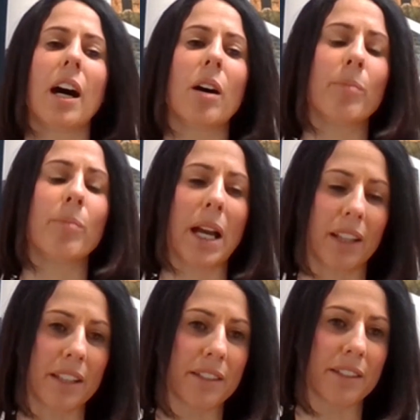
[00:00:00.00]
Matt
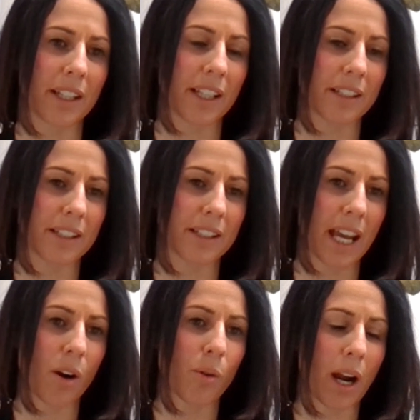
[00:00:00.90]
Lensink is
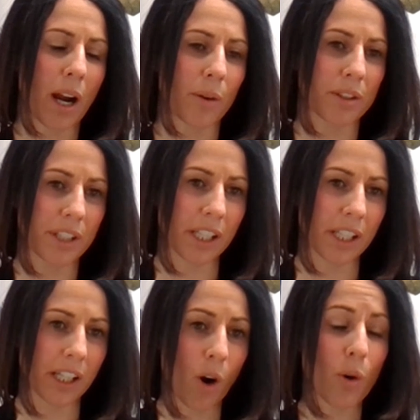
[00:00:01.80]
now our
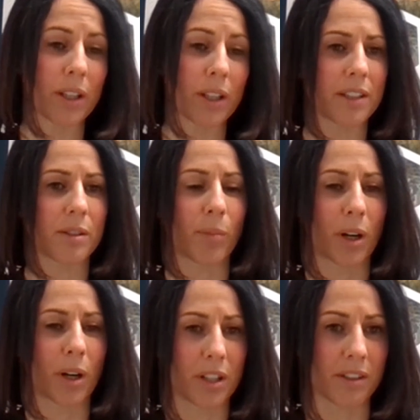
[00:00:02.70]
CEO, and that's
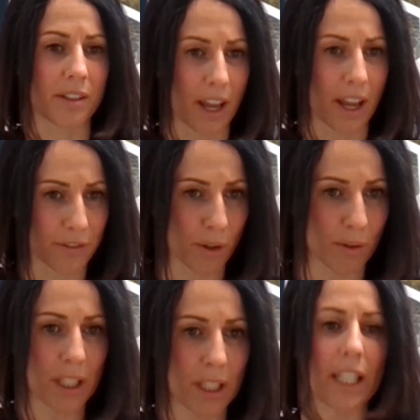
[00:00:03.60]
Martin's nephew.